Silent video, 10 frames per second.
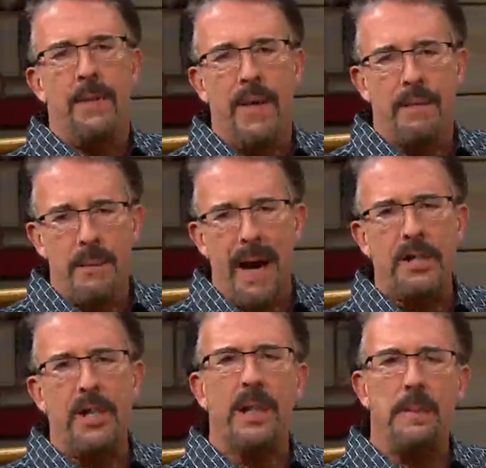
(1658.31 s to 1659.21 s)
The
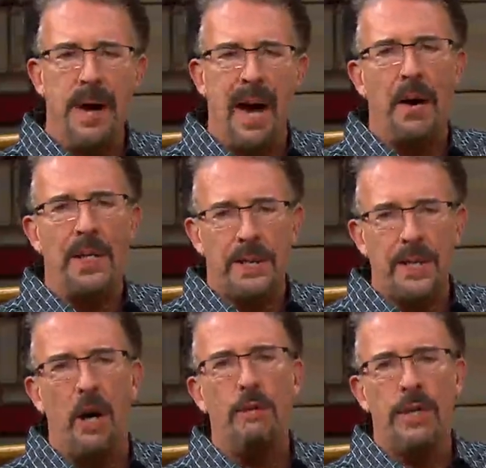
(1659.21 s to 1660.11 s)
information is at
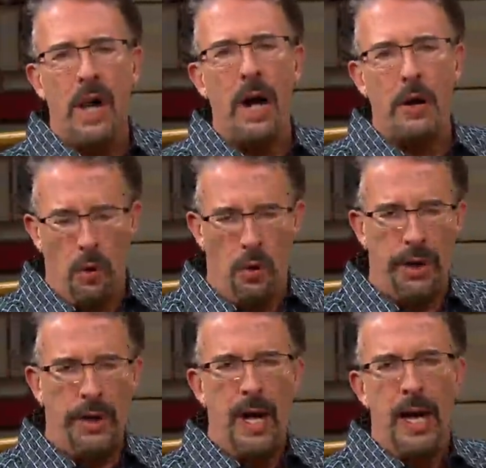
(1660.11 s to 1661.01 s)

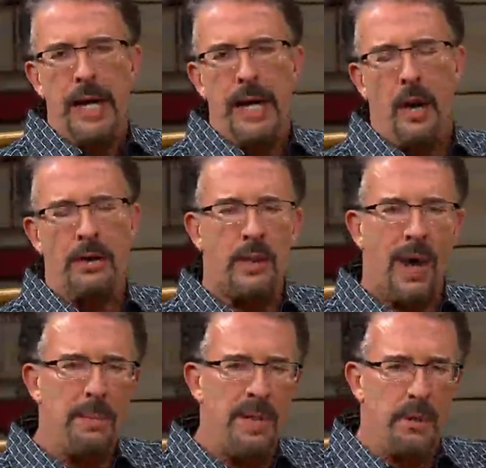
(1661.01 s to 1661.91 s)
perrystone.org, and also
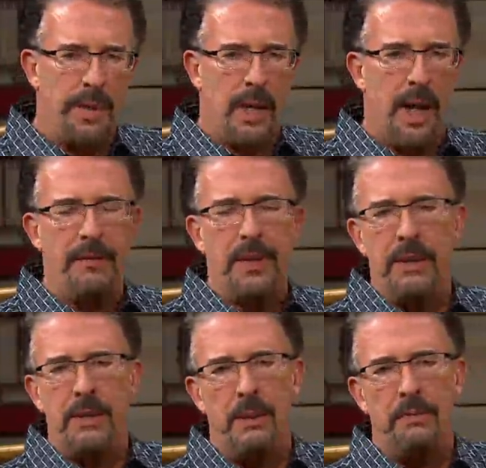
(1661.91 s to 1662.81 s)
I'll be doing a lot of
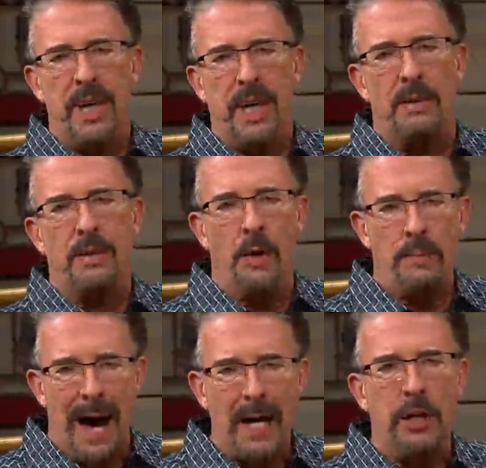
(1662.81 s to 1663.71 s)
YouTube videos
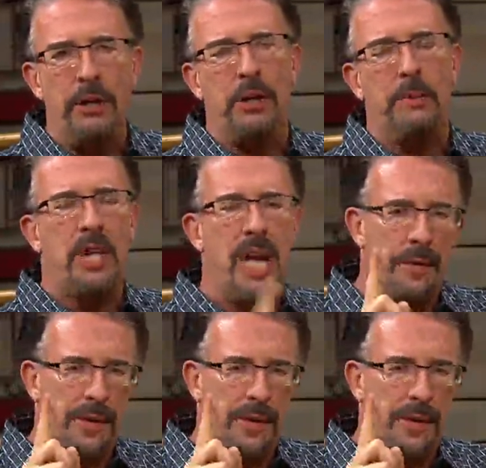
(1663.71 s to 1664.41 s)
on my YouTube channel.